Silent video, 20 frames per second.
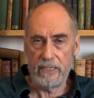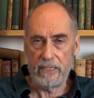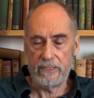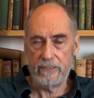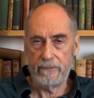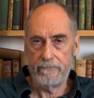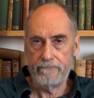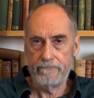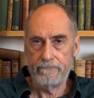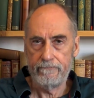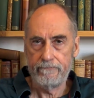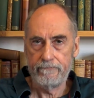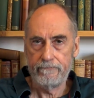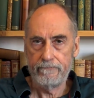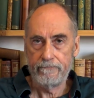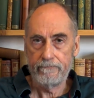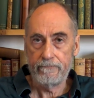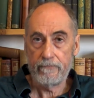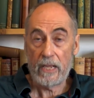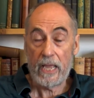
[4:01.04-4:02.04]
it.
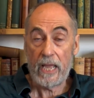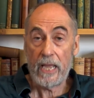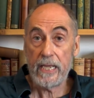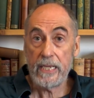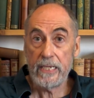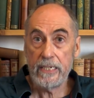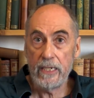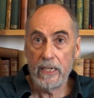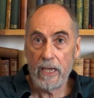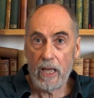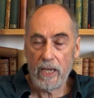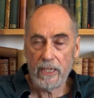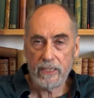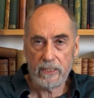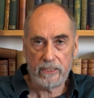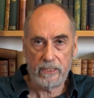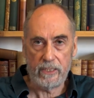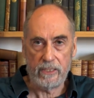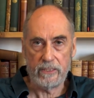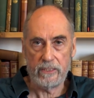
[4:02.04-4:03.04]
He
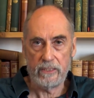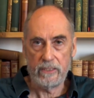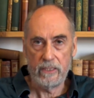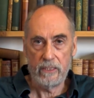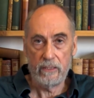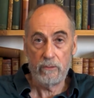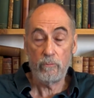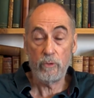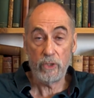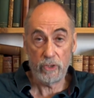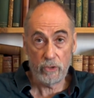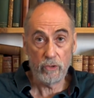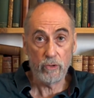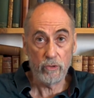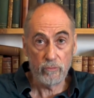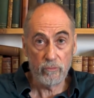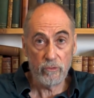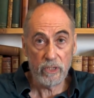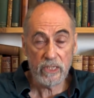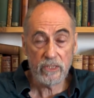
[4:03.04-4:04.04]
liked it, with
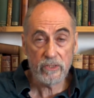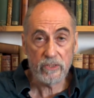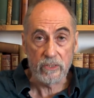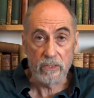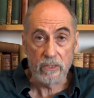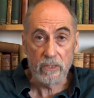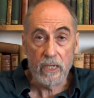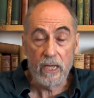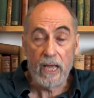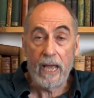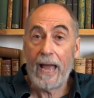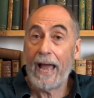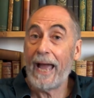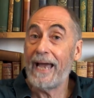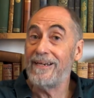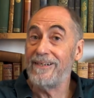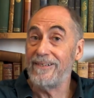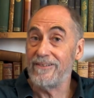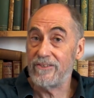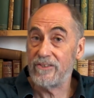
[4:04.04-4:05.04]
good reason,
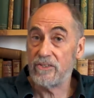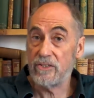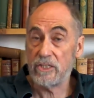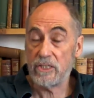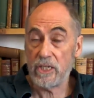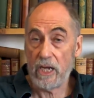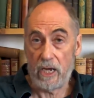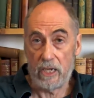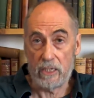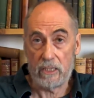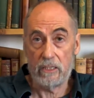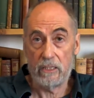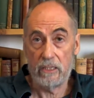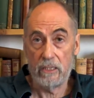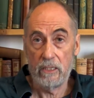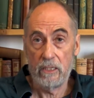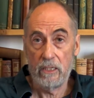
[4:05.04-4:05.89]
and it stuck.